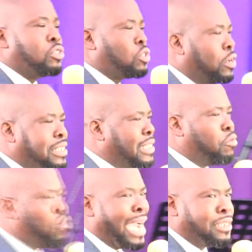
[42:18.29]
taught the
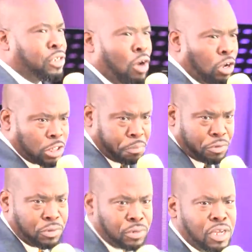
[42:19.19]
right
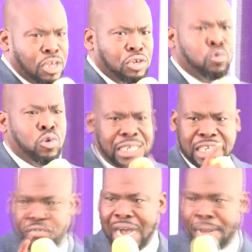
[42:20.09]
gospel, you will
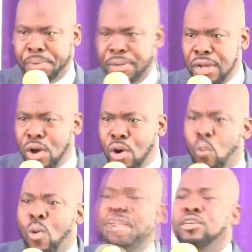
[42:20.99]
give up
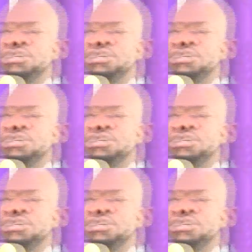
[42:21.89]
when